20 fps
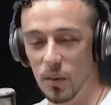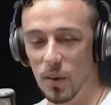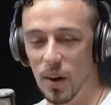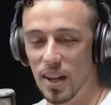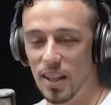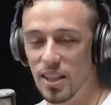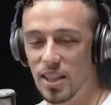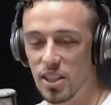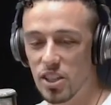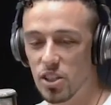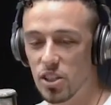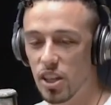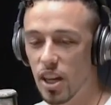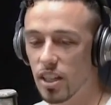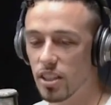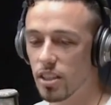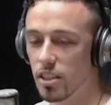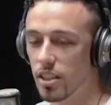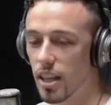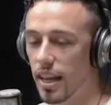one of these
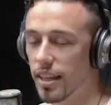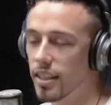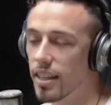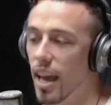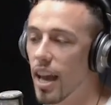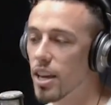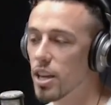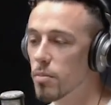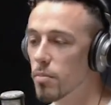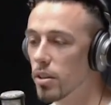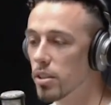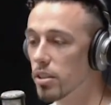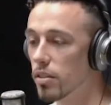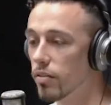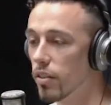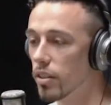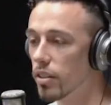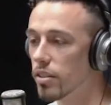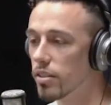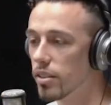chicks is like, "Yeah, you must
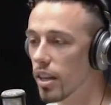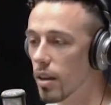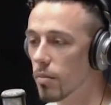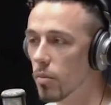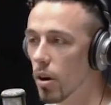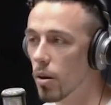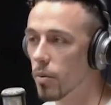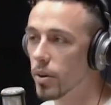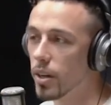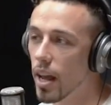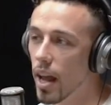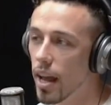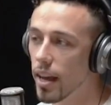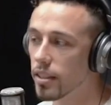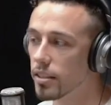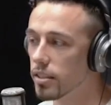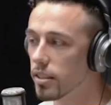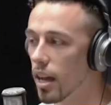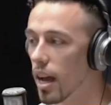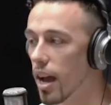have felt the same way when
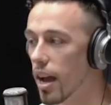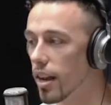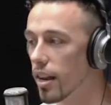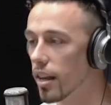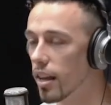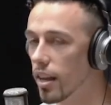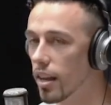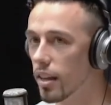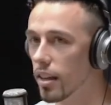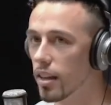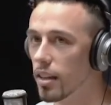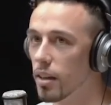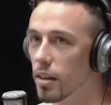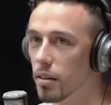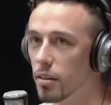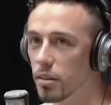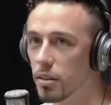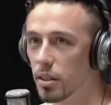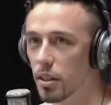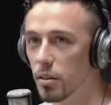X died."
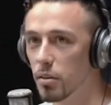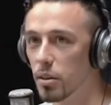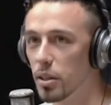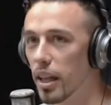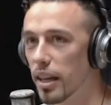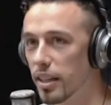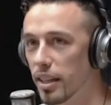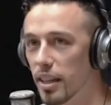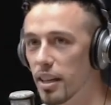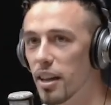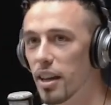Uh, or like